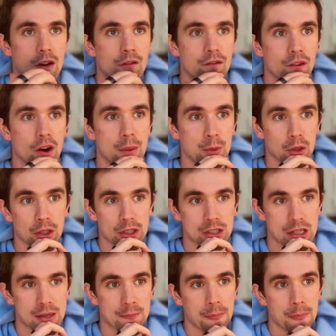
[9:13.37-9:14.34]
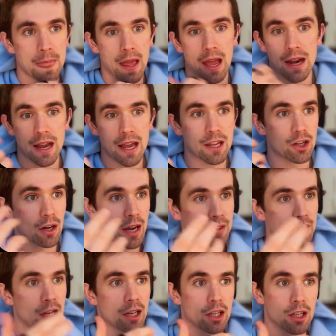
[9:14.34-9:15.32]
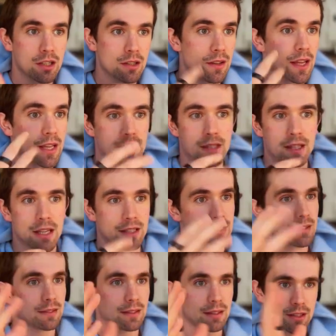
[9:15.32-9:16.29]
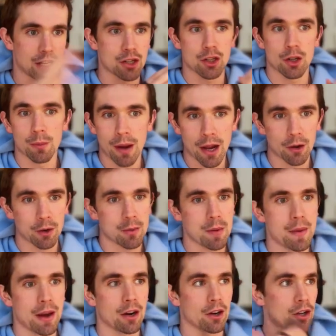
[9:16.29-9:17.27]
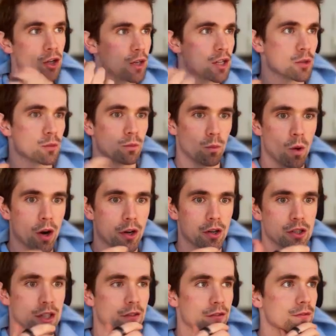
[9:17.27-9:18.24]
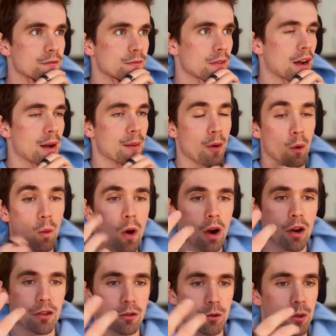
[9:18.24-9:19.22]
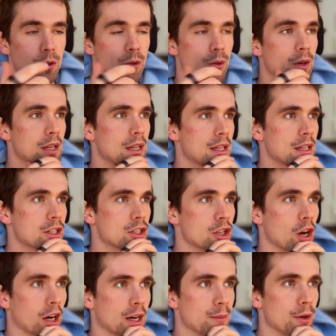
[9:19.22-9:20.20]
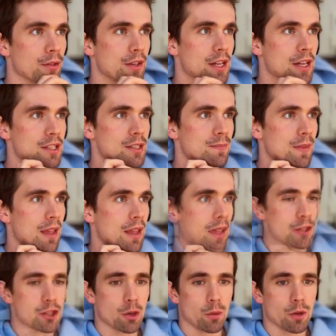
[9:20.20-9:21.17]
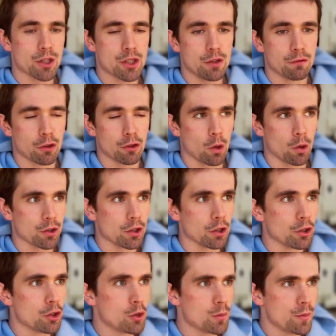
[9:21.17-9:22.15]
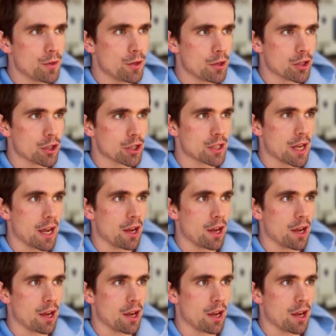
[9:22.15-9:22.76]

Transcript: from your LinkedIn. And hey, your headline could this, etc. Your bio could be better. You can just walk through talking about this. And so once you've recorded the Loom, you can just say,